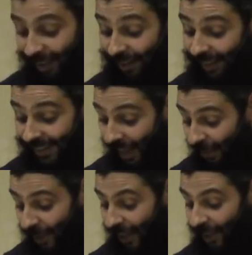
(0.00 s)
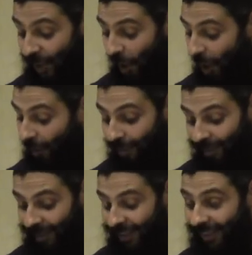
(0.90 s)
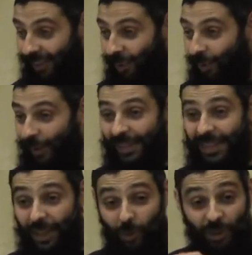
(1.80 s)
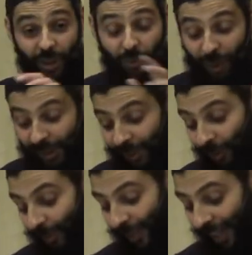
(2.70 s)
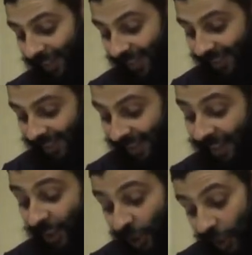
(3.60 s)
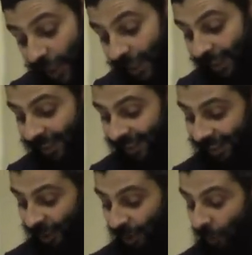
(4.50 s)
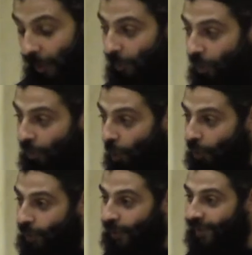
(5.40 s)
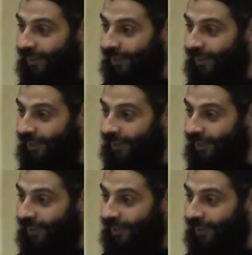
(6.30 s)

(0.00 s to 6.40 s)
Uh, that's a nafs that's calm when dealing with difficult circumstances, serene when provoked,